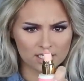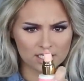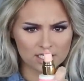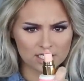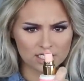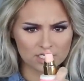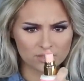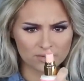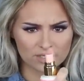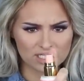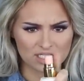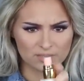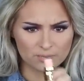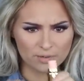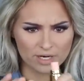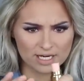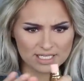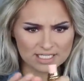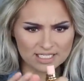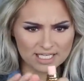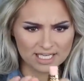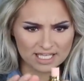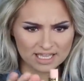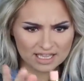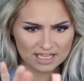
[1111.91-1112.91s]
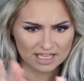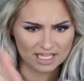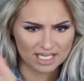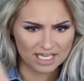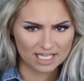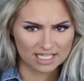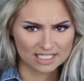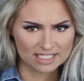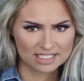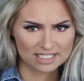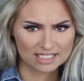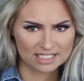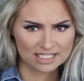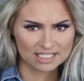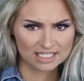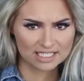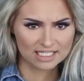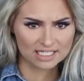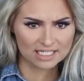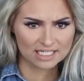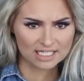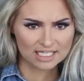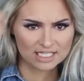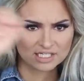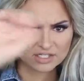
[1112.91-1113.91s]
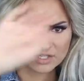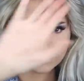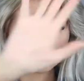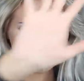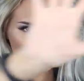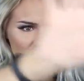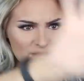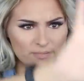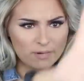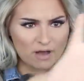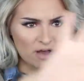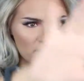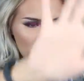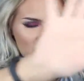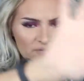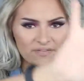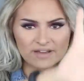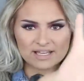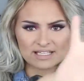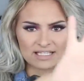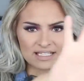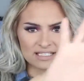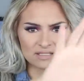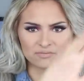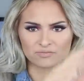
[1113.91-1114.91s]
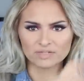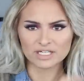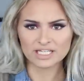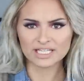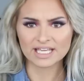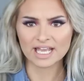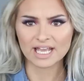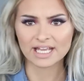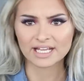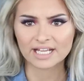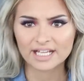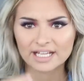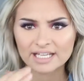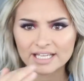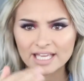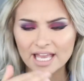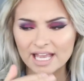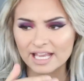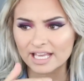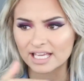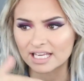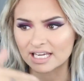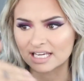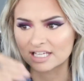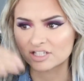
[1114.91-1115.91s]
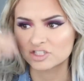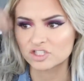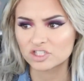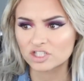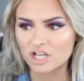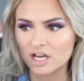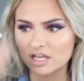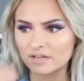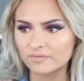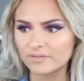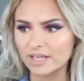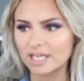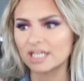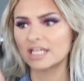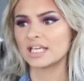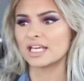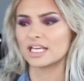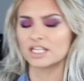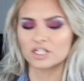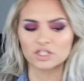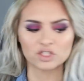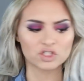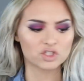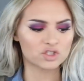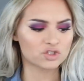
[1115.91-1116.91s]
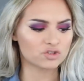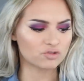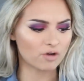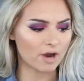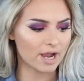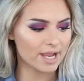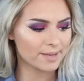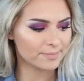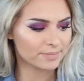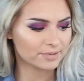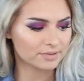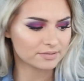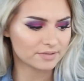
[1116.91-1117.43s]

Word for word: So it sprays like this. So this part of my face isn't really getting any, it's just kind of getting it in a stripe.